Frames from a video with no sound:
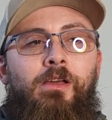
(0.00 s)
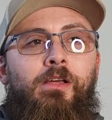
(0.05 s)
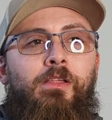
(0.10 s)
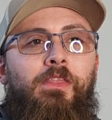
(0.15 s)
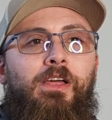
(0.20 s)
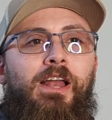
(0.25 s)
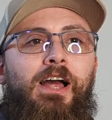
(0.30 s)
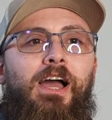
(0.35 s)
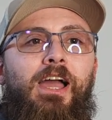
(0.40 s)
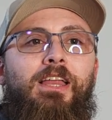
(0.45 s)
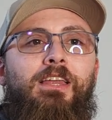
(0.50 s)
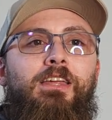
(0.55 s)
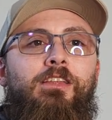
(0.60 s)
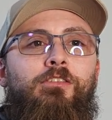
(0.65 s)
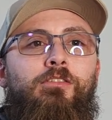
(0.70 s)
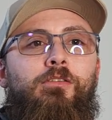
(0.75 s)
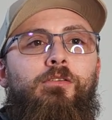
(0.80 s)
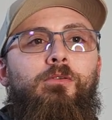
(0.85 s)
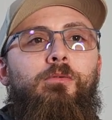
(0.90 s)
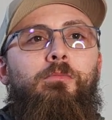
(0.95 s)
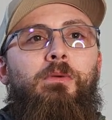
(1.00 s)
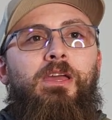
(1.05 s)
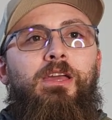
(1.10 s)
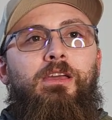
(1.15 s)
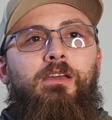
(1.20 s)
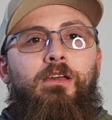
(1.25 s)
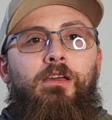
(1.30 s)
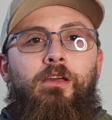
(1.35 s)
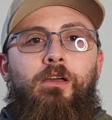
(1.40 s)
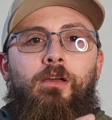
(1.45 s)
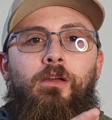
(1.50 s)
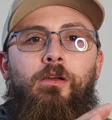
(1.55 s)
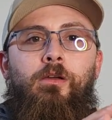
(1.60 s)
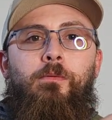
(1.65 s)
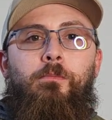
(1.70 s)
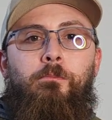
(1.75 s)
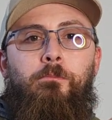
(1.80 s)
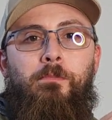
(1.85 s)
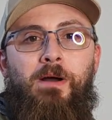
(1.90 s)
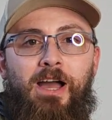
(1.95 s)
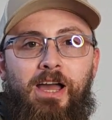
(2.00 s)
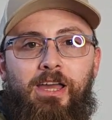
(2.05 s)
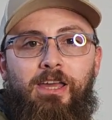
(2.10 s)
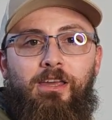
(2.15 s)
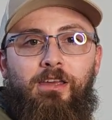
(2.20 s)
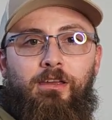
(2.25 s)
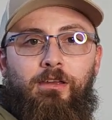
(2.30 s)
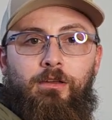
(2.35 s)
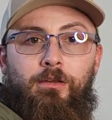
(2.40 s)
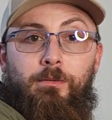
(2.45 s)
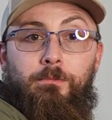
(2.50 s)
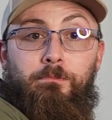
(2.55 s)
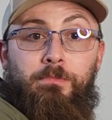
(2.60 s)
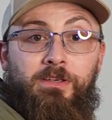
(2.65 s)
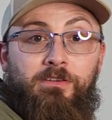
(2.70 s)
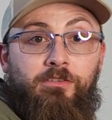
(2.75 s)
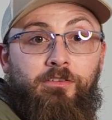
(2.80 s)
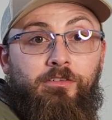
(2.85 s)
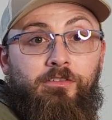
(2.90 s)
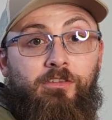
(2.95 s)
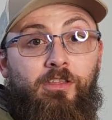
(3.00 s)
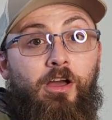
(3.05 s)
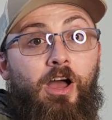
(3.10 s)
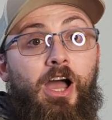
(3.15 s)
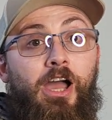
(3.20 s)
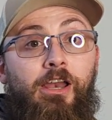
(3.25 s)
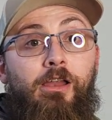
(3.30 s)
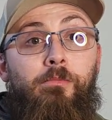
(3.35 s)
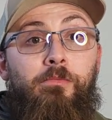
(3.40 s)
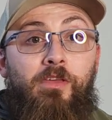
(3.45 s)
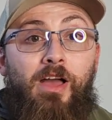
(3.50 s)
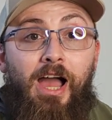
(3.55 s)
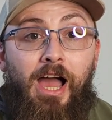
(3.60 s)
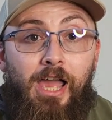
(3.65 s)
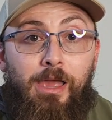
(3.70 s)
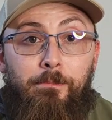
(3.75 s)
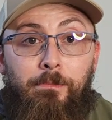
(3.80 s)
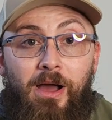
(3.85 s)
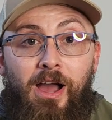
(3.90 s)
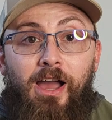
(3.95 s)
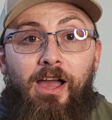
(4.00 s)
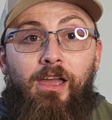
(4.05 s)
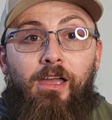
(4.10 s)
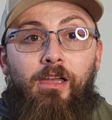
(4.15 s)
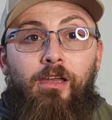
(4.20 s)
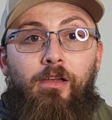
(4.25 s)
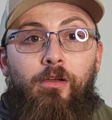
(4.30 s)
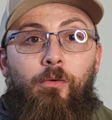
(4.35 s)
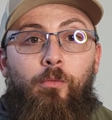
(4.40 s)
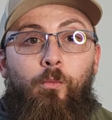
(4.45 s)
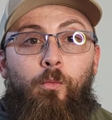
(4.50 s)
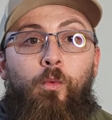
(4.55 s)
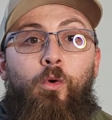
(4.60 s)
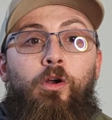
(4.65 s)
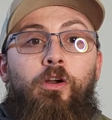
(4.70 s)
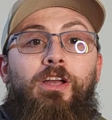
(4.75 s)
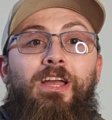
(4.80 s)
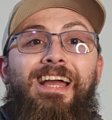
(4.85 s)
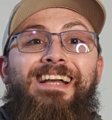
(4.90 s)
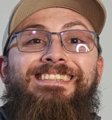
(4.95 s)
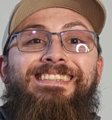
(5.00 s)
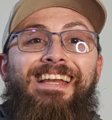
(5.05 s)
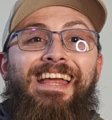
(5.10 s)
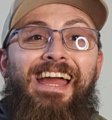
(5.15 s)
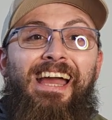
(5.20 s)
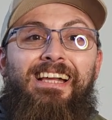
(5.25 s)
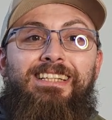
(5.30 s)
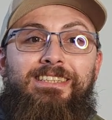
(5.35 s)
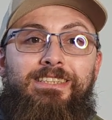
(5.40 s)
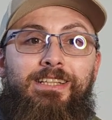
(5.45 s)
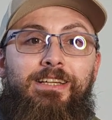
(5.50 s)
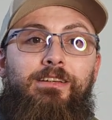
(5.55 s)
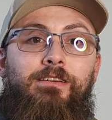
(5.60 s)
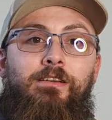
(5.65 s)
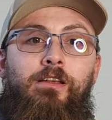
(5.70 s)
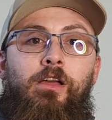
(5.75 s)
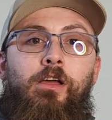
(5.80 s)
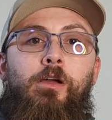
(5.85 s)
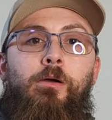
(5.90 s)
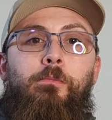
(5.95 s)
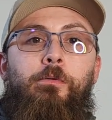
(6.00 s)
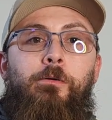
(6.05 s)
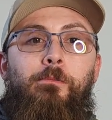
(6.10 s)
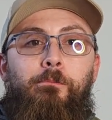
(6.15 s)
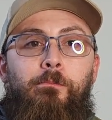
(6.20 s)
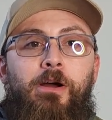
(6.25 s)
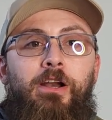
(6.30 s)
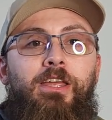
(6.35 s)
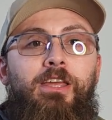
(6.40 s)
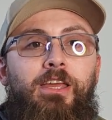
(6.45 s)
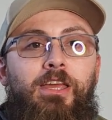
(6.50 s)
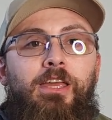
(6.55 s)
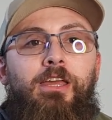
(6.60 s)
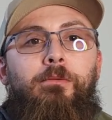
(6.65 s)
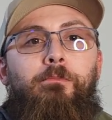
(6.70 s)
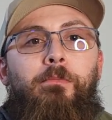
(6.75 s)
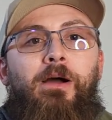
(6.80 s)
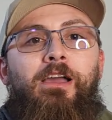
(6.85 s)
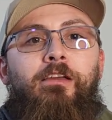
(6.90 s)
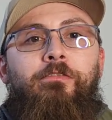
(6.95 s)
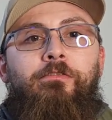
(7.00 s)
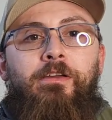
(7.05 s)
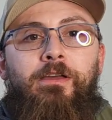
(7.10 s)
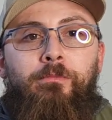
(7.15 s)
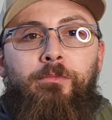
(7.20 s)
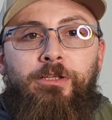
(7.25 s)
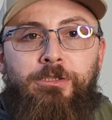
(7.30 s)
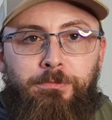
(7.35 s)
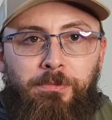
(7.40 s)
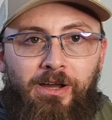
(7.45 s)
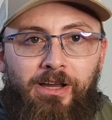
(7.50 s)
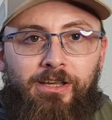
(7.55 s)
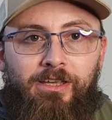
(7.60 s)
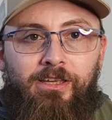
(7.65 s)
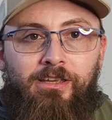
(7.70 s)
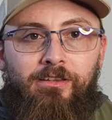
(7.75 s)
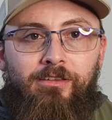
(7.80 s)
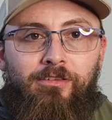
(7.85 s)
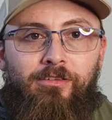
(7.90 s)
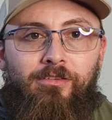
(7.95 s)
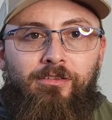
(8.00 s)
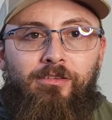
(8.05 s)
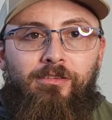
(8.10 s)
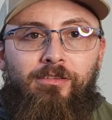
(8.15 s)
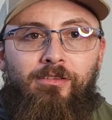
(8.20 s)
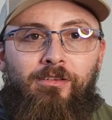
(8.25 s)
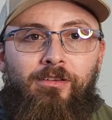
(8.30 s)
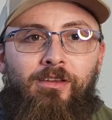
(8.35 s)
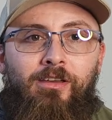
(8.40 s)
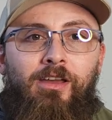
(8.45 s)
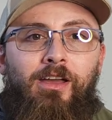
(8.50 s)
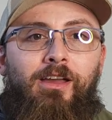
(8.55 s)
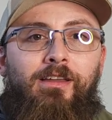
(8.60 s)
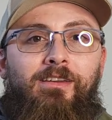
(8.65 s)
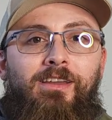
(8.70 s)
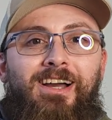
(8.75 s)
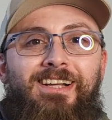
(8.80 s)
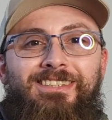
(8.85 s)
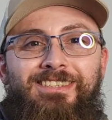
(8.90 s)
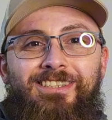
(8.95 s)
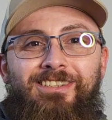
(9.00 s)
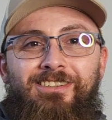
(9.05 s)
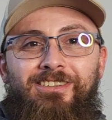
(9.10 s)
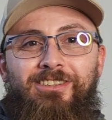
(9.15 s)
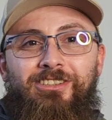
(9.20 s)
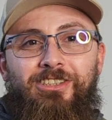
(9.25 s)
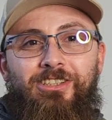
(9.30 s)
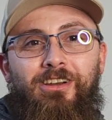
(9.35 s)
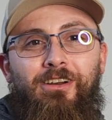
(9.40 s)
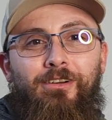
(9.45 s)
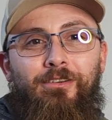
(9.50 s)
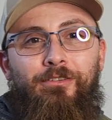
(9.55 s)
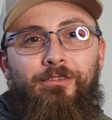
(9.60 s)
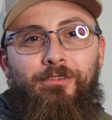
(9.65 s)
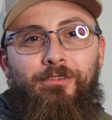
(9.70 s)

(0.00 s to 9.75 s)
That I need to make my business, the items I buy, work as an asset, put money in my family's pockets, and not sit in the shelf.